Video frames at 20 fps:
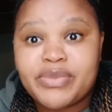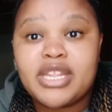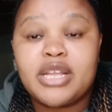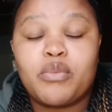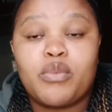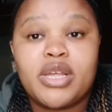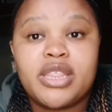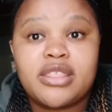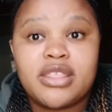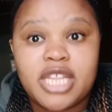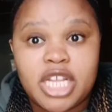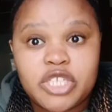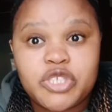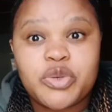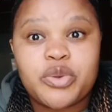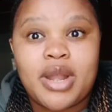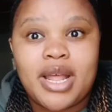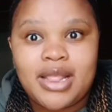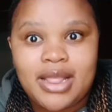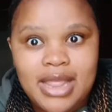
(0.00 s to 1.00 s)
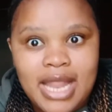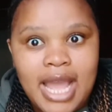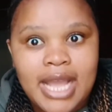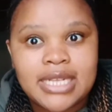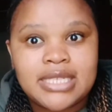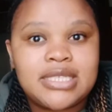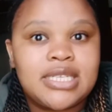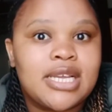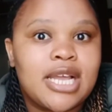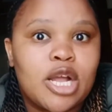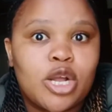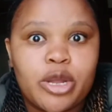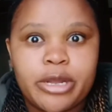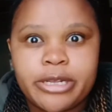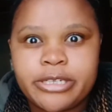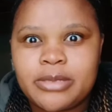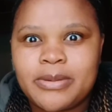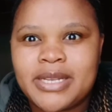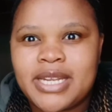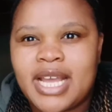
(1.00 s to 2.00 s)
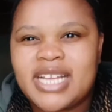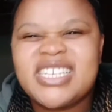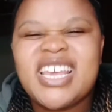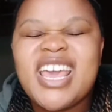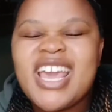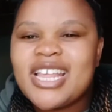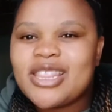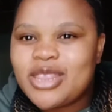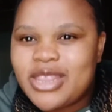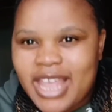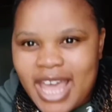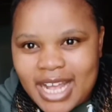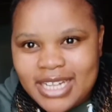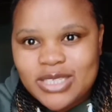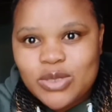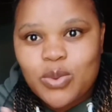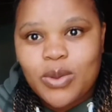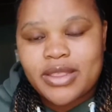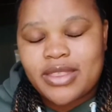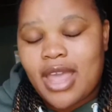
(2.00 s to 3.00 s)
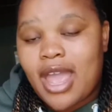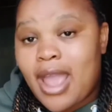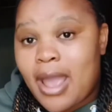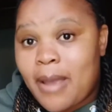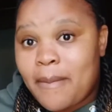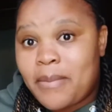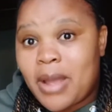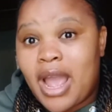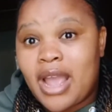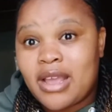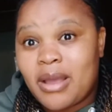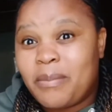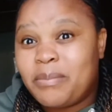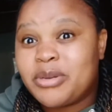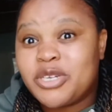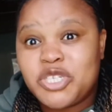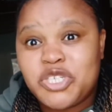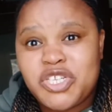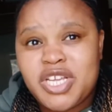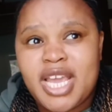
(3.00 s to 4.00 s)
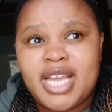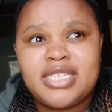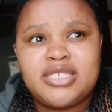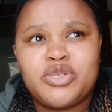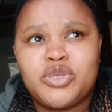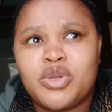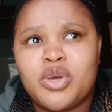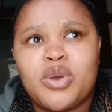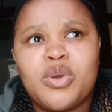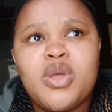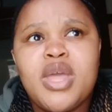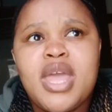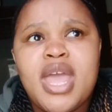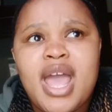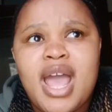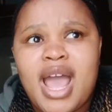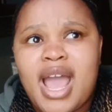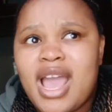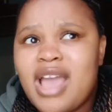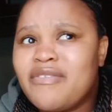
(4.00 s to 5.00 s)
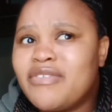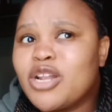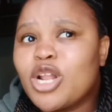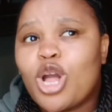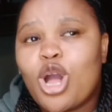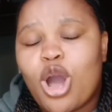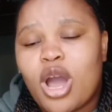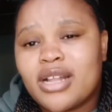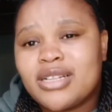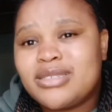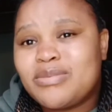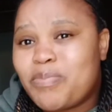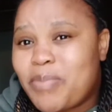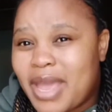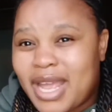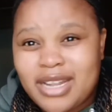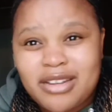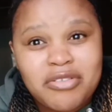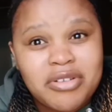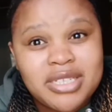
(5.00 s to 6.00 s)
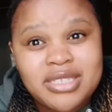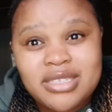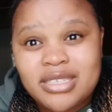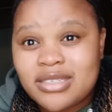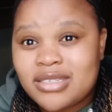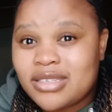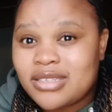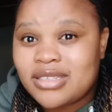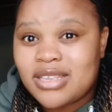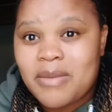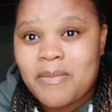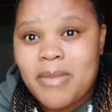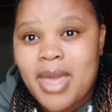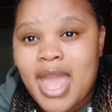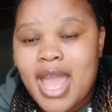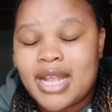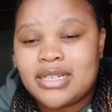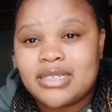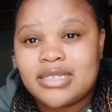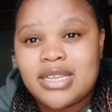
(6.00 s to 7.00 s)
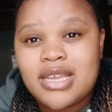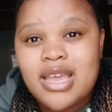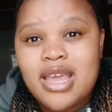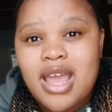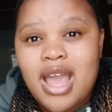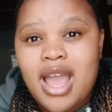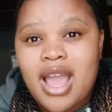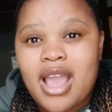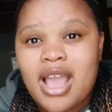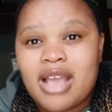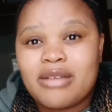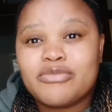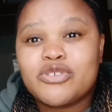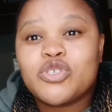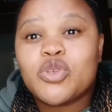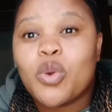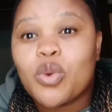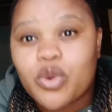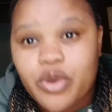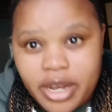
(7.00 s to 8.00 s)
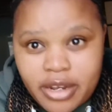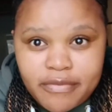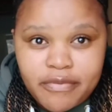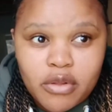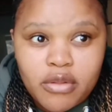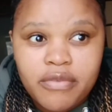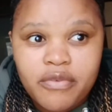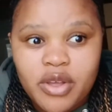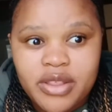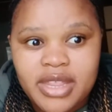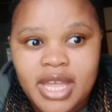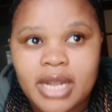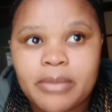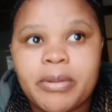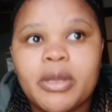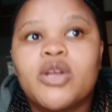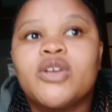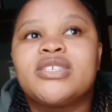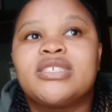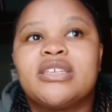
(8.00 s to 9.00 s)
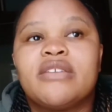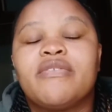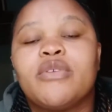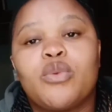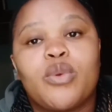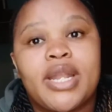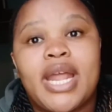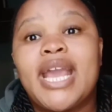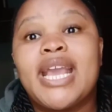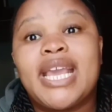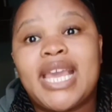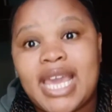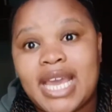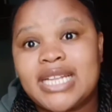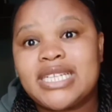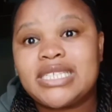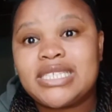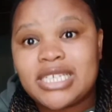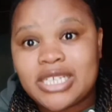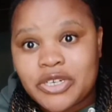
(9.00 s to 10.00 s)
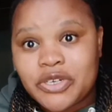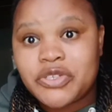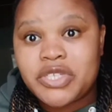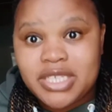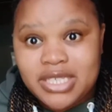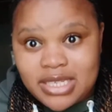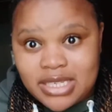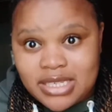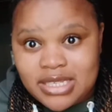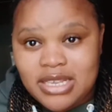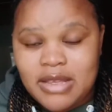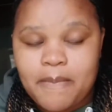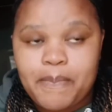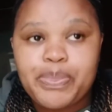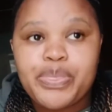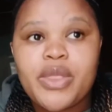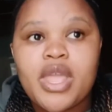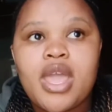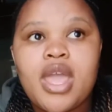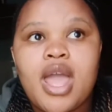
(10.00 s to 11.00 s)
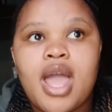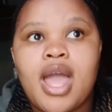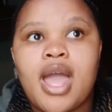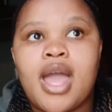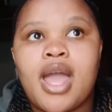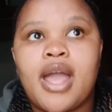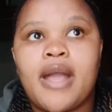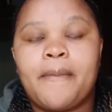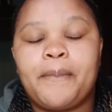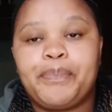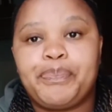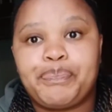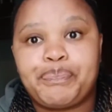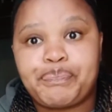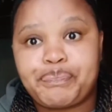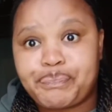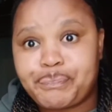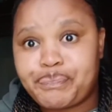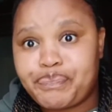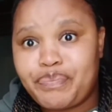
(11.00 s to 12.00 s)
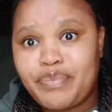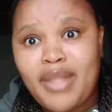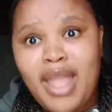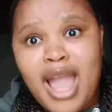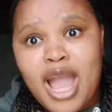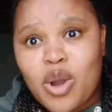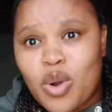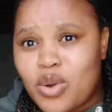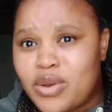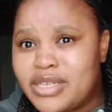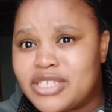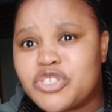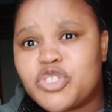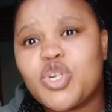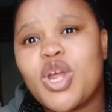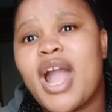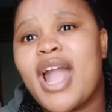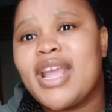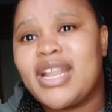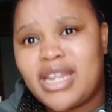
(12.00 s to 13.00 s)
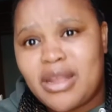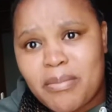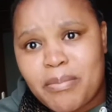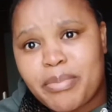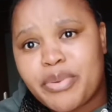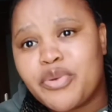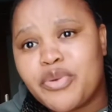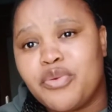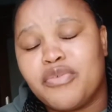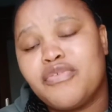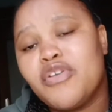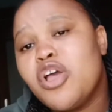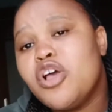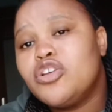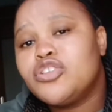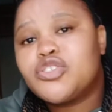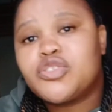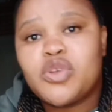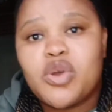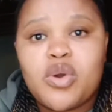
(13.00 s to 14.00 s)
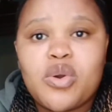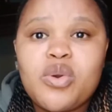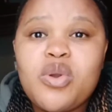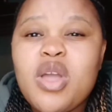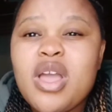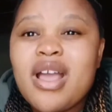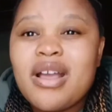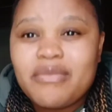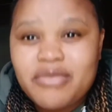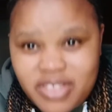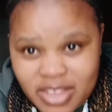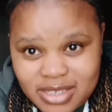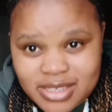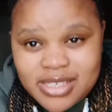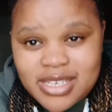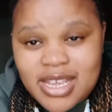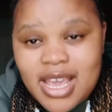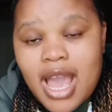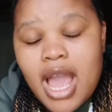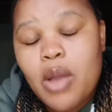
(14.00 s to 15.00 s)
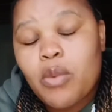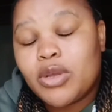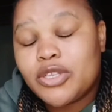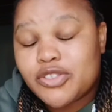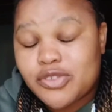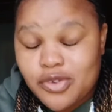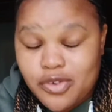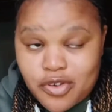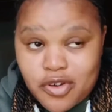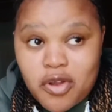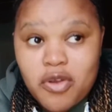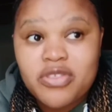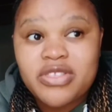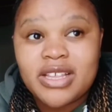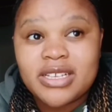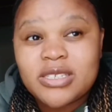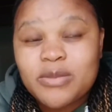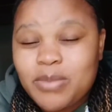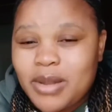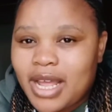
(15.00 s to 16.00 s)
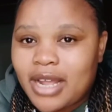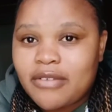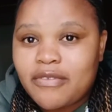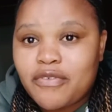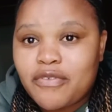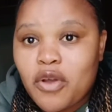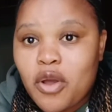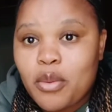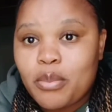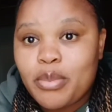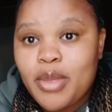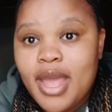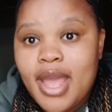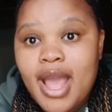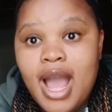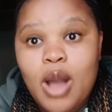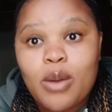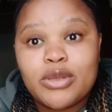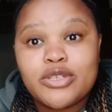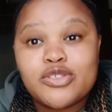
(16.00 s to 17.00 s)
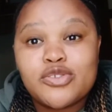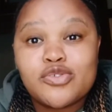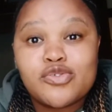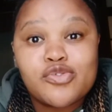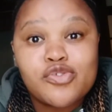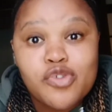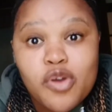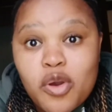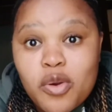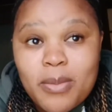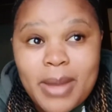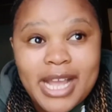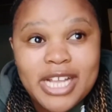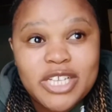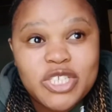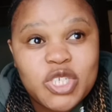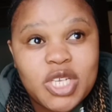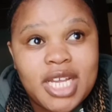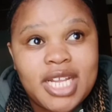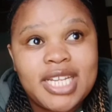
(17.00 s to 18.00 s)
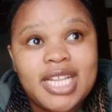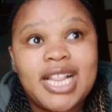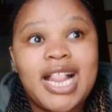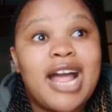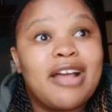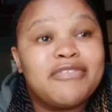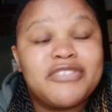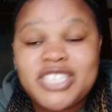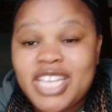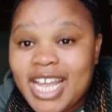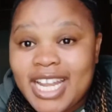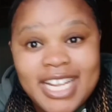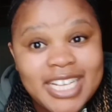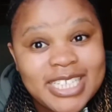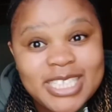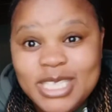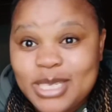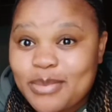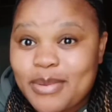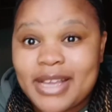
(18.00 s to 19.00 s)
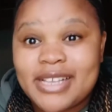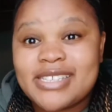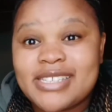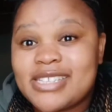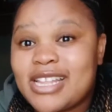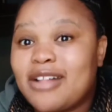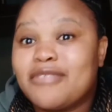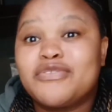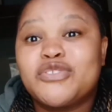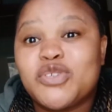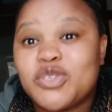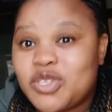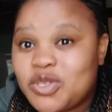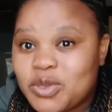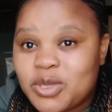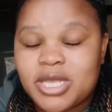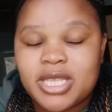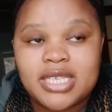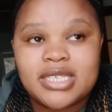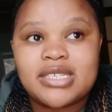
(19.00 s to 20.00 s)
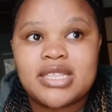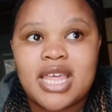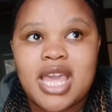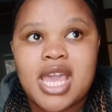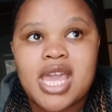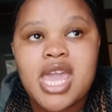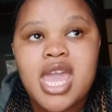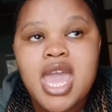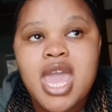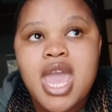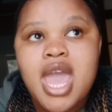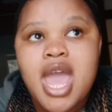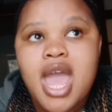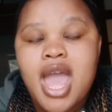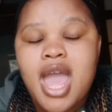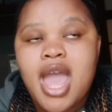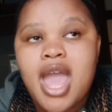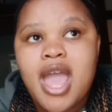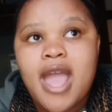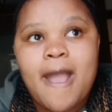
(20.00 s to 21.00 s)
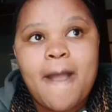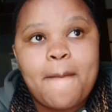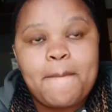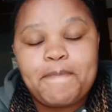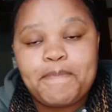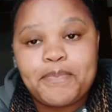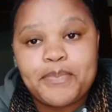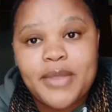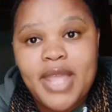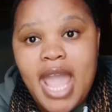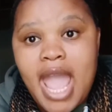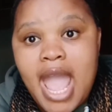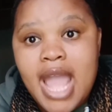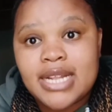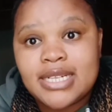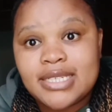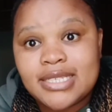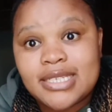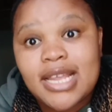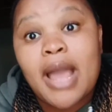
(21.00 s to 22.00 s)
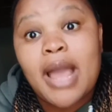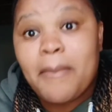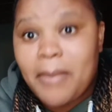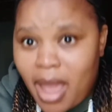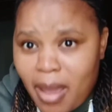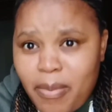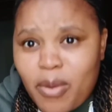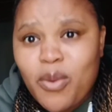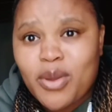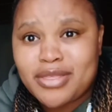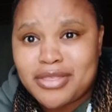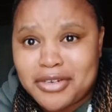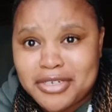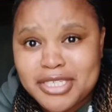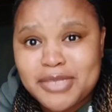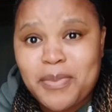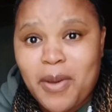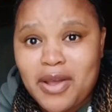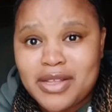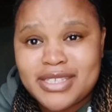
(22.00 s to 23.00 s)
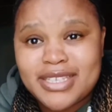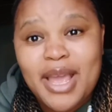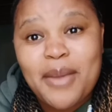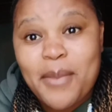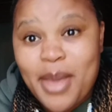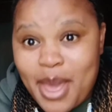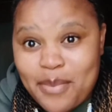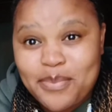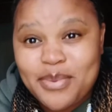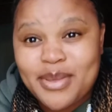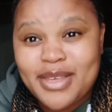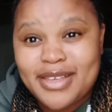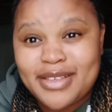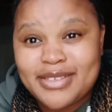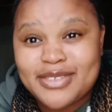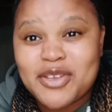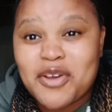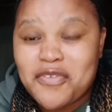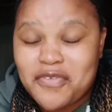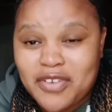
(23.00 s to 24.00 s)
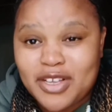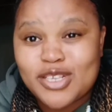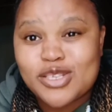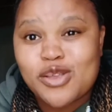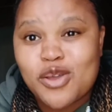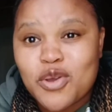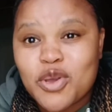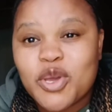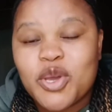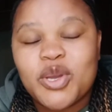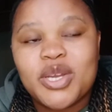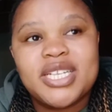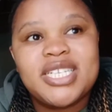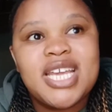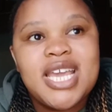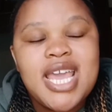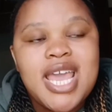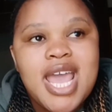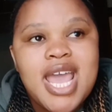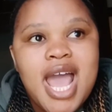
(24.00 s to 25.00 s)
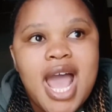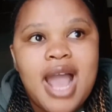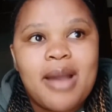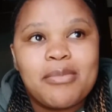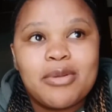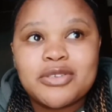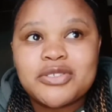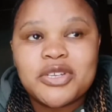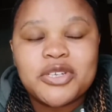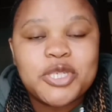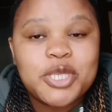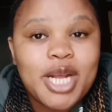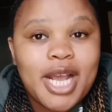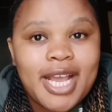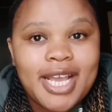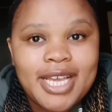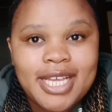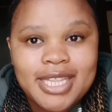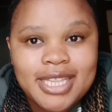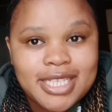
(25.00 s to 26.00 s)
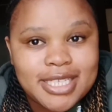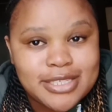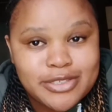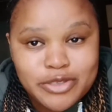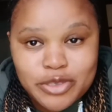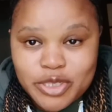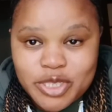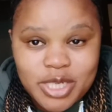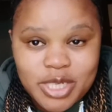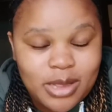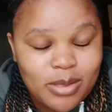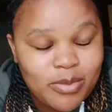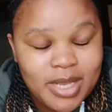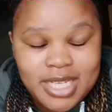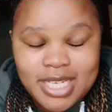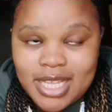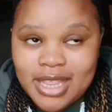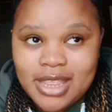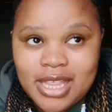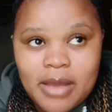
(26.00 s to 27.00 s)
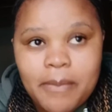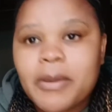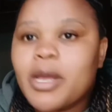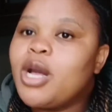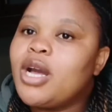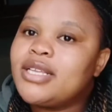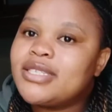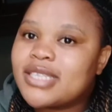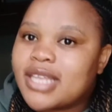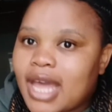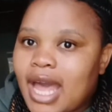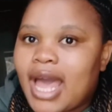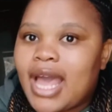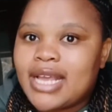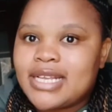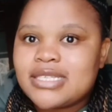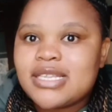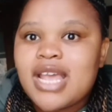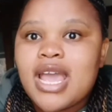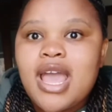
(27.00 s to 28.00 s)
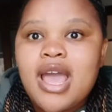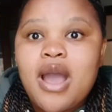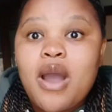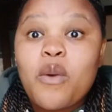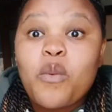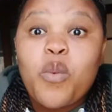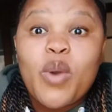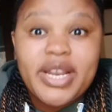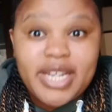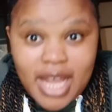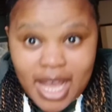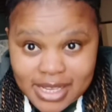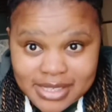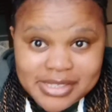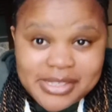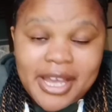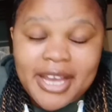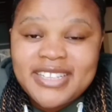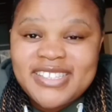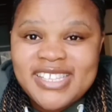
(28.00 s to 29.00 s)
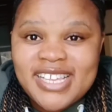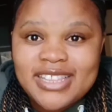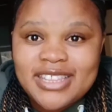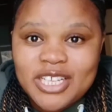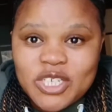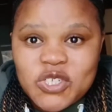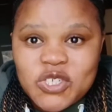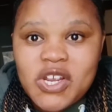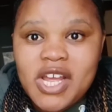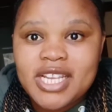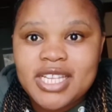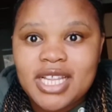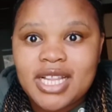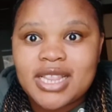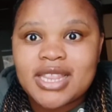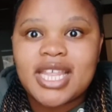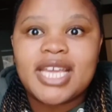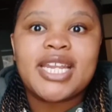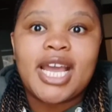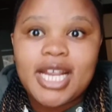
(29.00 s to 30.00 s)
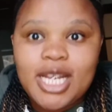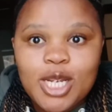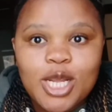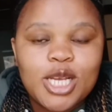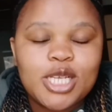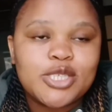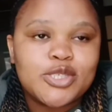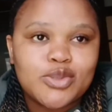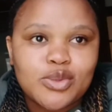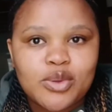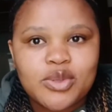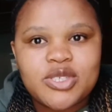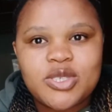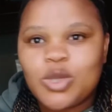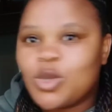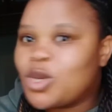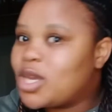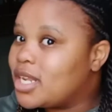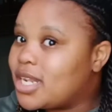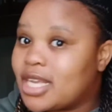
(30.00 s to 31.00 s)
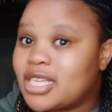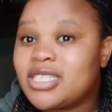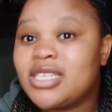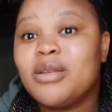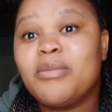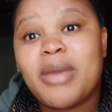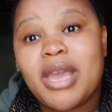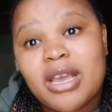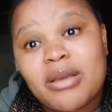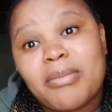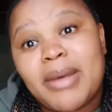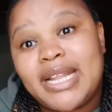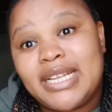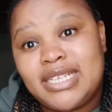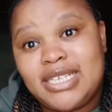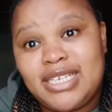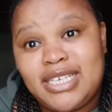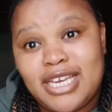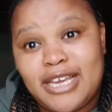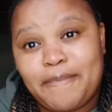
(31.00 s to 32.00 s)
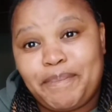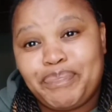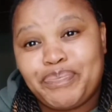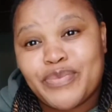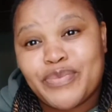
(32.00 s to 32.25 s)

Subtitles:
with natural lighting are going to be nice. That's what I appreciate, you know. I haven't got bad criticism, and I'm so grateful for that, because even when I get the criticism, I always try and improve. So this year I want to grow this platform. I want to grow my channel. I've challenged myself to do this thing, and I'm happy with the response. I'm happy. So far, so good. I'm also trying this social media thing, because guys, when I started the channel, then I learned that you can actually make money here.